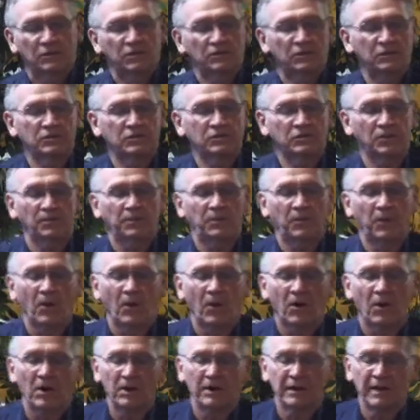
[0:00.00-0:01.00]
to
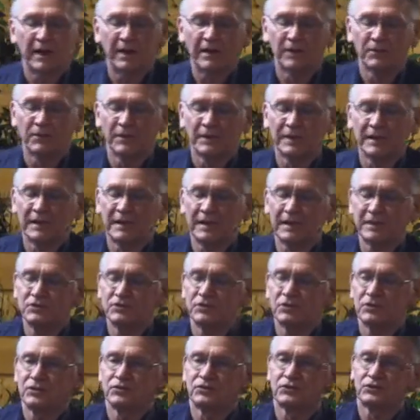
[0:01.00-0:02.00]
support a
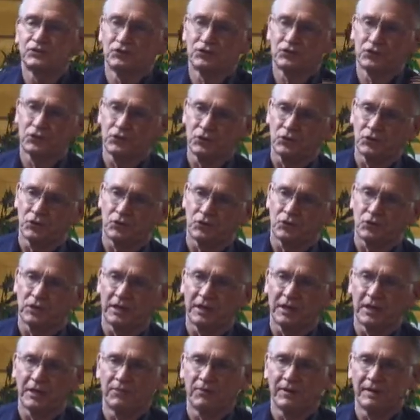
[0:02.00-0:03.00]
religious
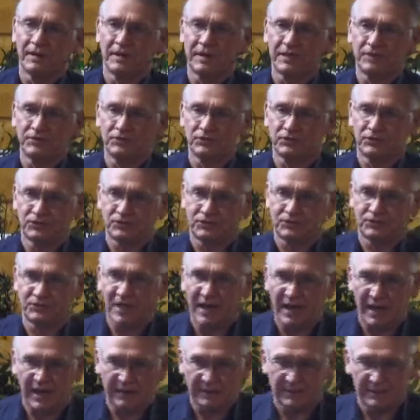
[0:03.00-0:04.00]
school, a religious
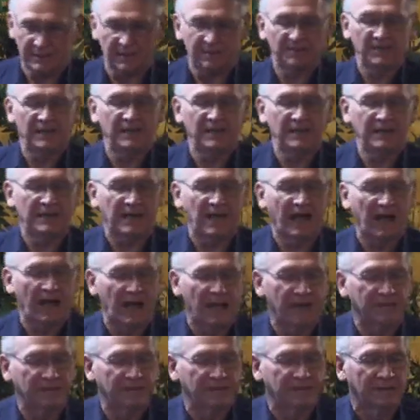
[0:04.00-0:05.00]
sect of any
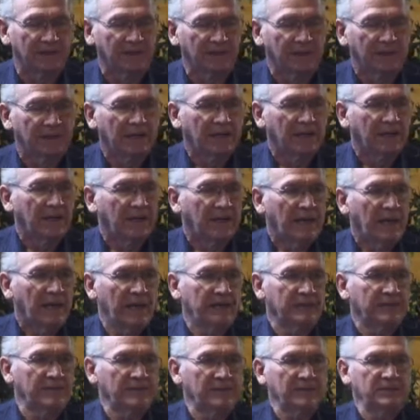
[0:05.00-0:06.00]
kind.
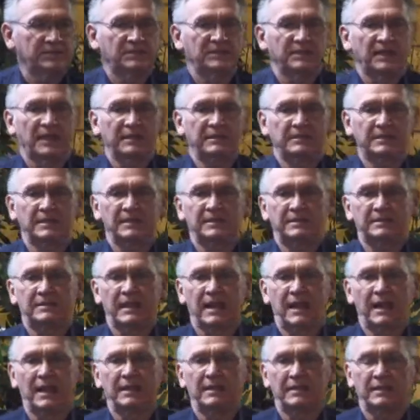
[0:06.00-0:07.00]
And the reason they did
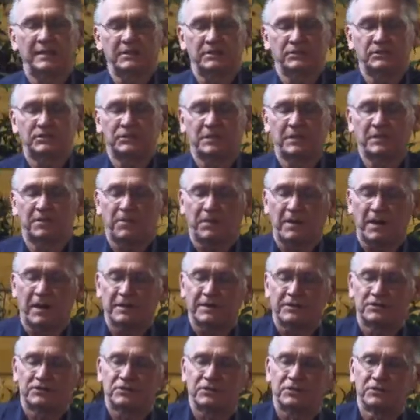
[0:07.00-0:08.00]
that is the
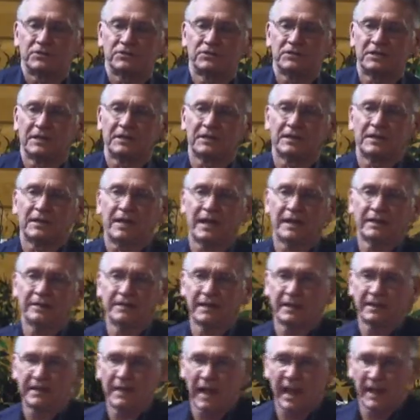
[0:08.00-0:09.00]
Protestants didn't like
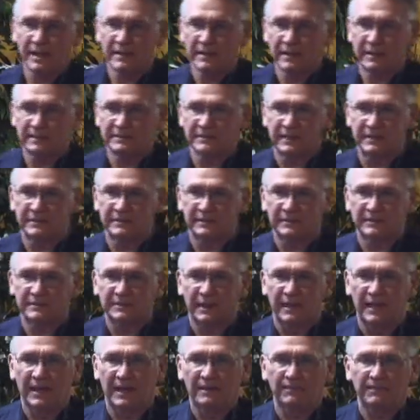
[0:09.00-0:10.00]
the Catholics at the
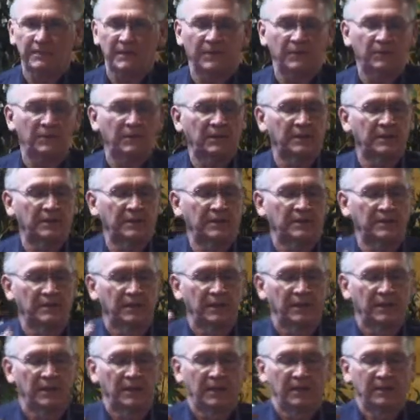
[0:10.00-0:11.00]
time. They wanted
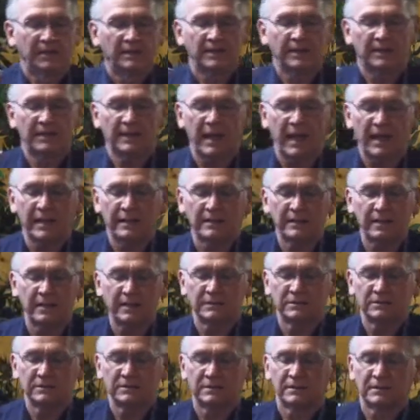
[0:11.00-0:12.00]
the
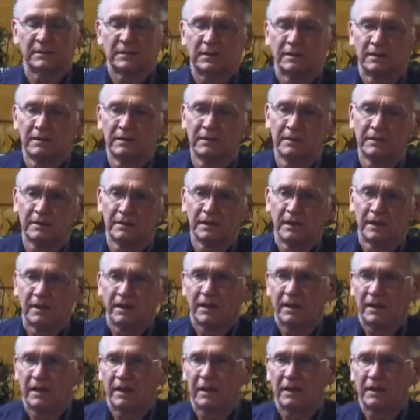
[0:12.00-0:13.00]
Catholics
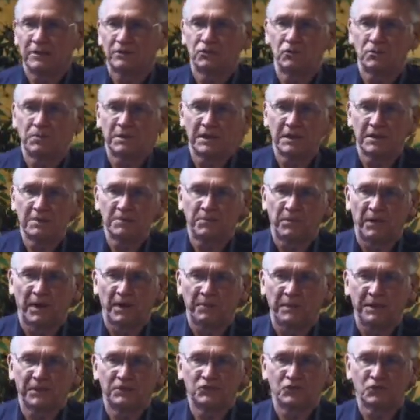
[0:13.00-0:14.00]
to be in
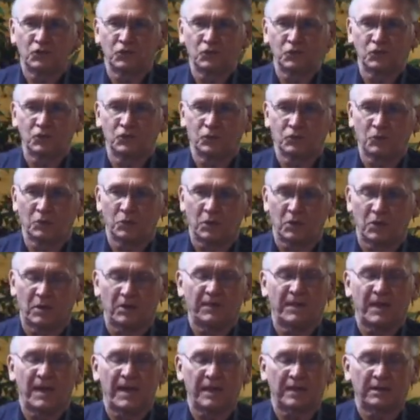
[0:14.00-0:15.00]
public school to
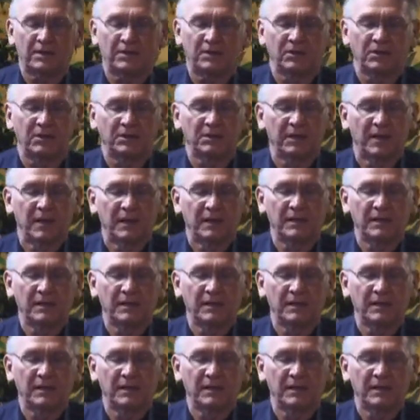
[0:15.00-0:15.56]
where they could